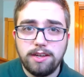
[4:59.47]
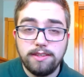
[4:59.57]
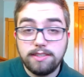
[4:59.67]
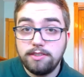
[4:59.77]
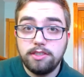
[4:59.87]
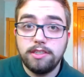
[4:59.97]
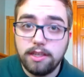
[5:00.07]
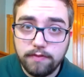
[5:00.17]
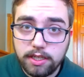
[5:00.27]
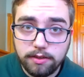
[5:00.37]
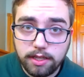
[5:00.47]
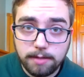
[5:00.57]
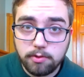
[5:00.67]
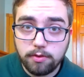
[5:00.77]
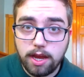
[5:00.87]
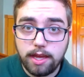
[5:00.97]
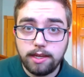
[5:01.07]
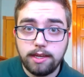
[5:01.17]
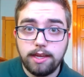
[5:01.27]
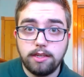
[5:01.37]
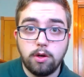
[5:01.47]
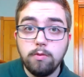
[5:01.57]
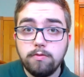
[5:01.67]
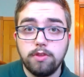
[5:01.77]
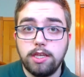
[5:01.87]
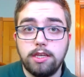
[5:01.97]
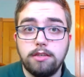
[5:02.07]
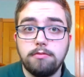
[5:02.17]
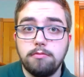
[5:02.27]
this is just another video that I'm trying, and hopefully